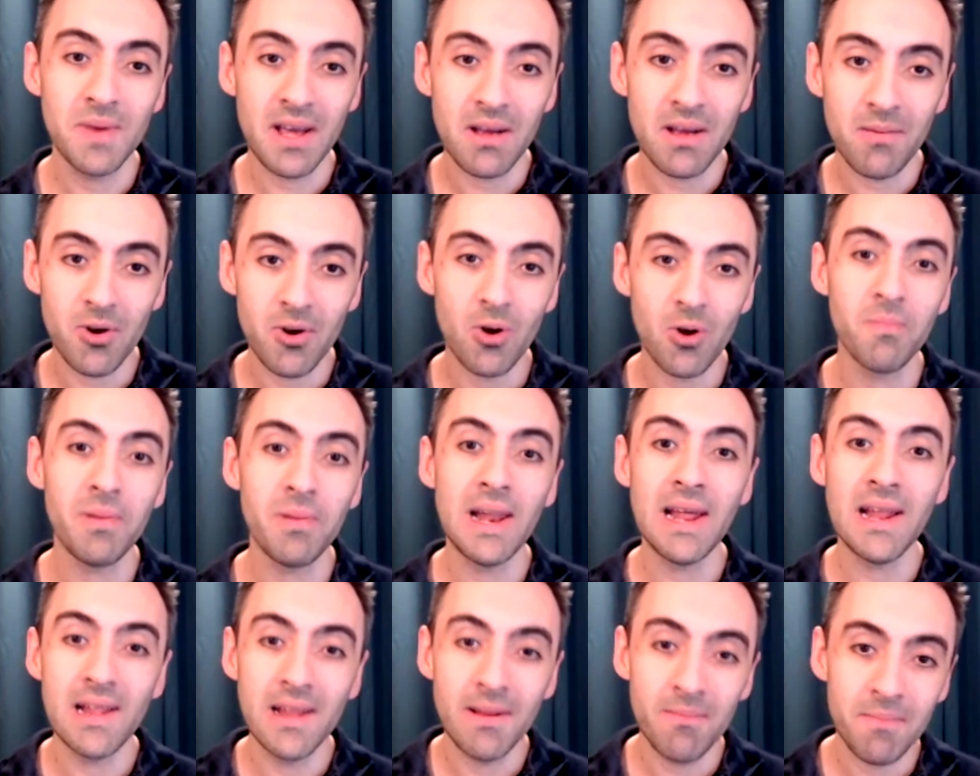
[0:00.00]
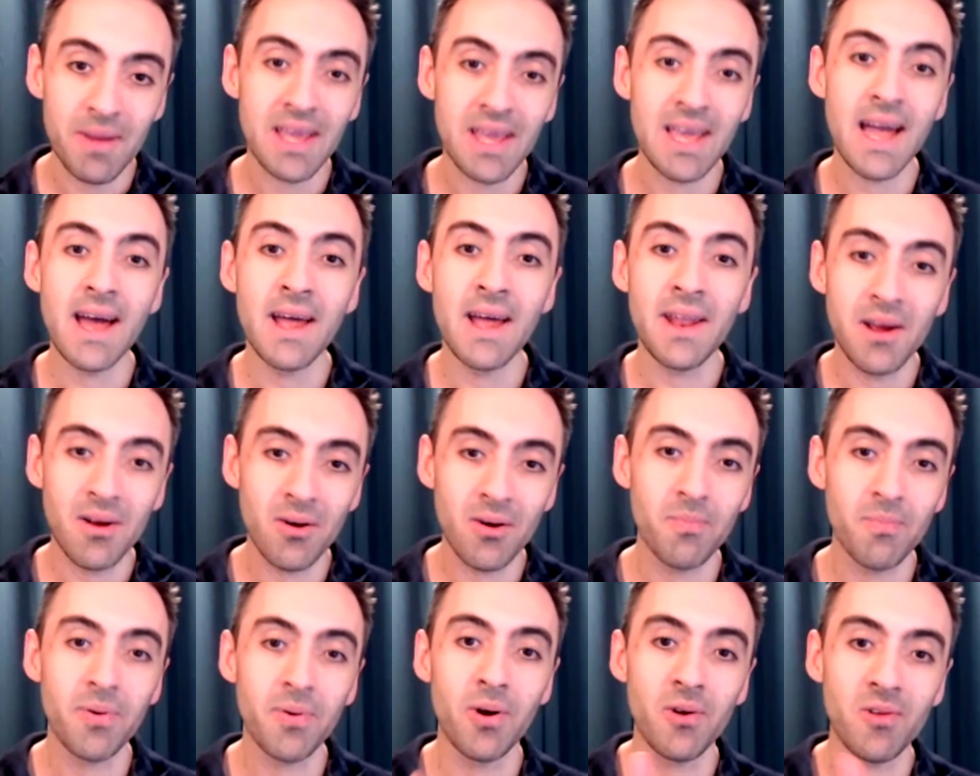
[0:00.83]
a completely mechanical
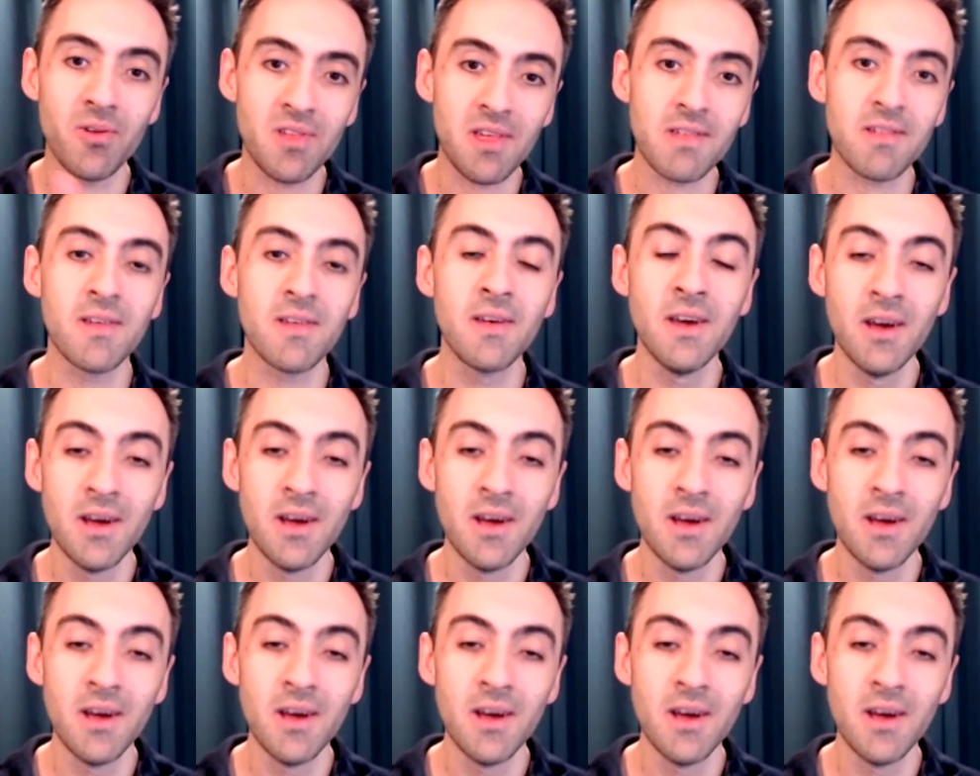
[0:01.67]
process.